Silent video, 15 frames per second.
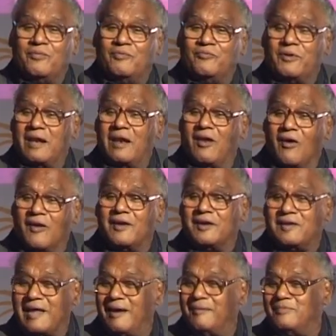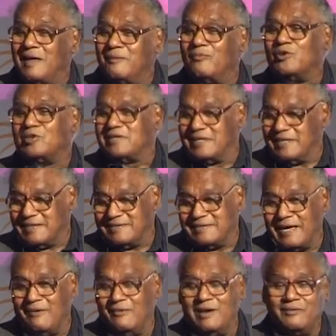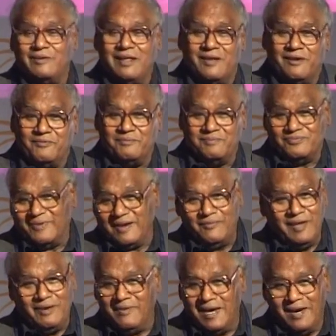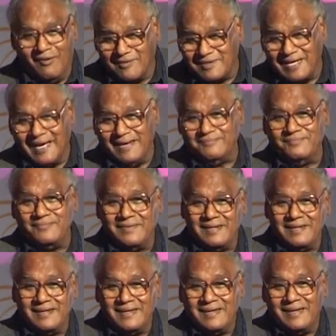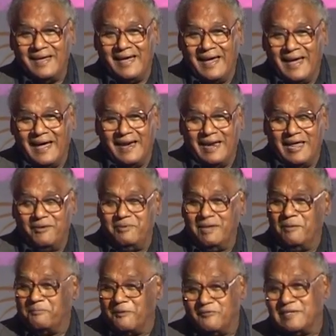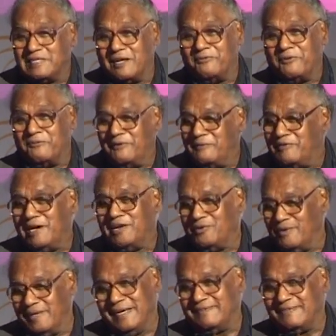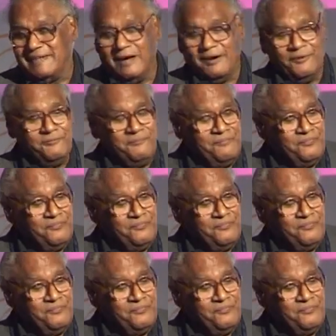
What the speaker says: for a longer time than most others, I've lived here for a very, very long time. And I've been a professor for 52 years now